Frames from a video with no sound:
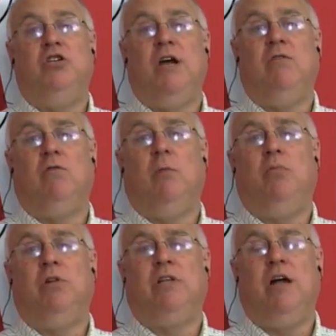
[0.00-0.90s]
Jen
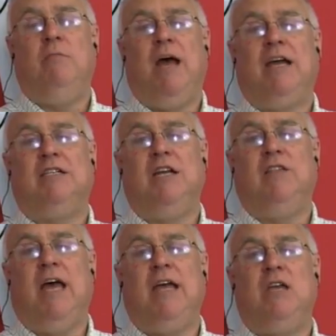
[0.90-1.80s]
Ripple, DUN Magazine,
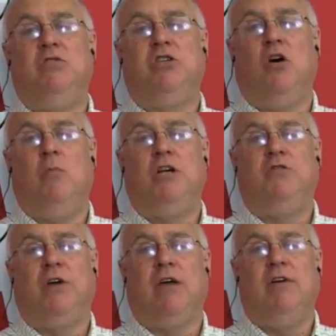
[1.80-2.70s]
thank you so much
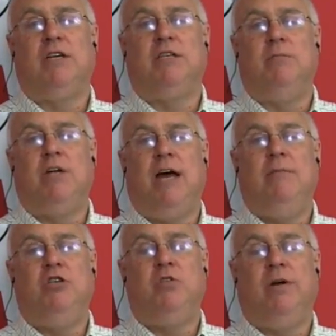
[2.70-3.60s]
for giving us some
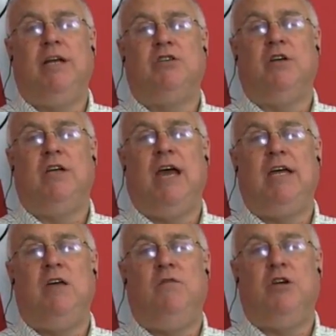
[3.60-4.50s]
time and joining us on
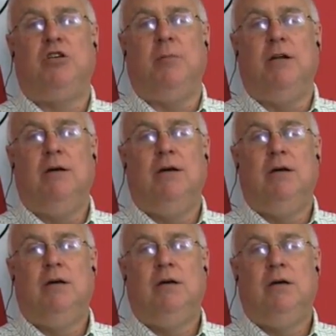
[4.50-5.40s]
Yankee Fisherman.
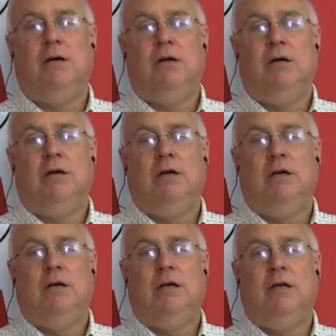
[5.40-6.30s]

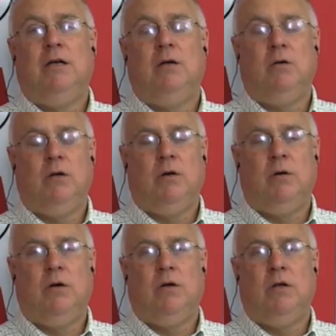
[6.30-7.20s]
Thank you so much for
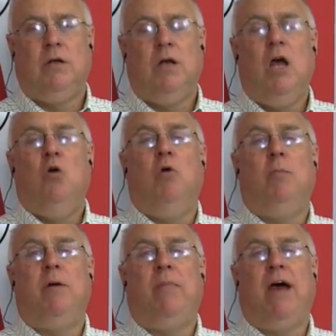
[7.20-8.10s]
having me. We'll
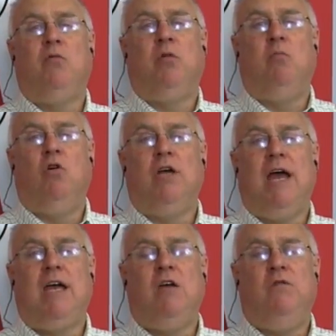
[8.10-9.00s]
be back with more
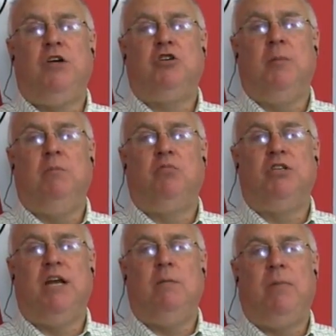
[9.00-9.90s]
Yankee Fisherman
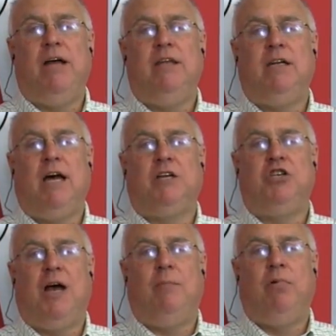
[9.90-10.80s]
presented by the Dock
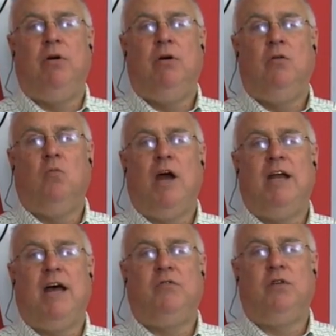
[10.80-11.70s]
Shop
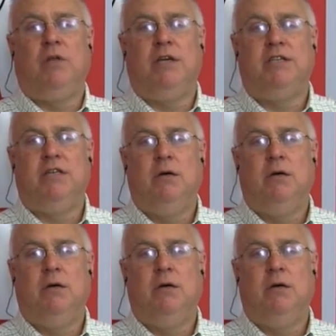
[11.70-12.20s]
right after this.